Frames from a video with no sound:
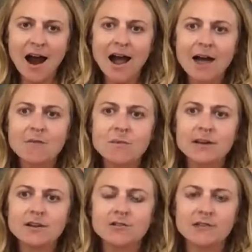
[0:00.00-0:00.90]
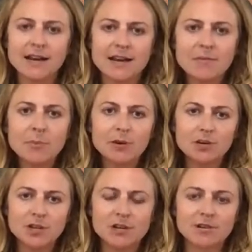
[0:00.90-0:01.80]
And when you're ready,
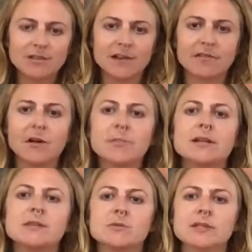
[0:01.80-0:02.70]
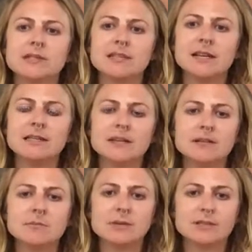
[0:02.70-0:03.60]
pushing yourself up into a
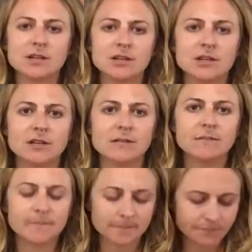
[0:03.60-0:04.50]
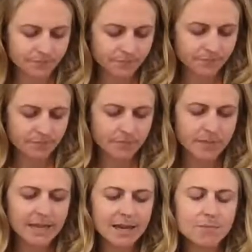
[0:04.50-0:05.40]
seated position
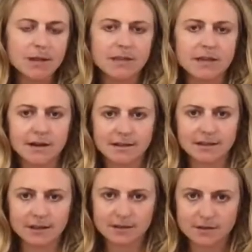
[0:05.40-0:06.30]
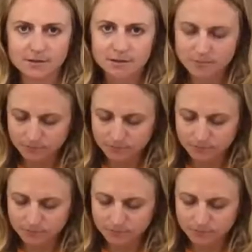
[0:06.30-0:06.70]
and keeping the eyes closed.